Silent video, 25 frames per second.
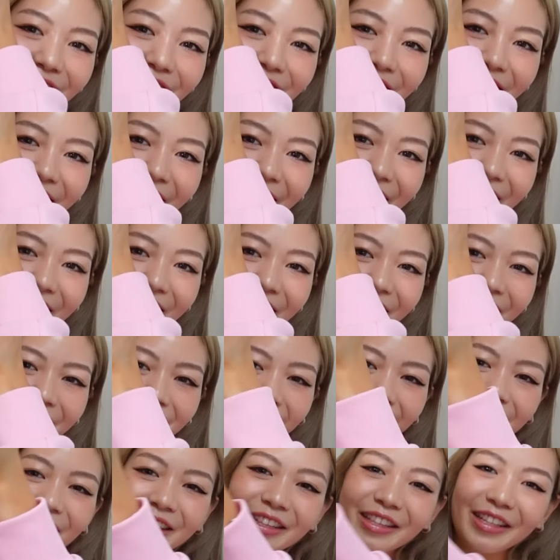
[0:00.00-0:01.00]
yeah,
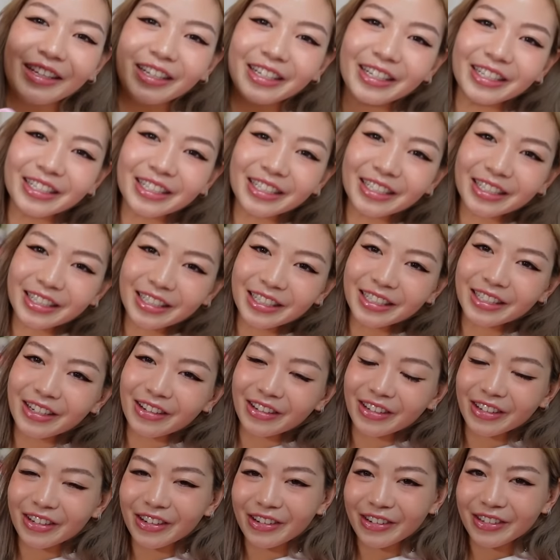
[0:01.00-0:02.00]
this is
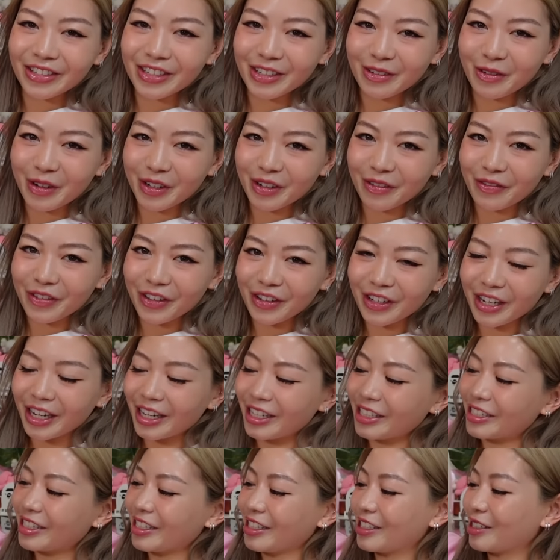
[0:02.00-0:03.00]
gonna go to one of you
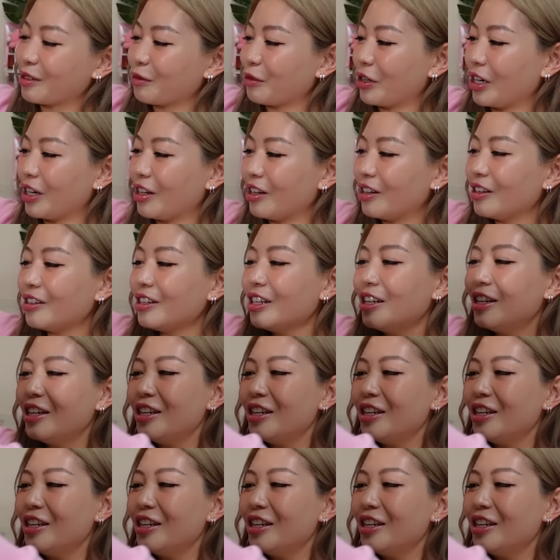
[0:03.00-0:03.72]
guys as well.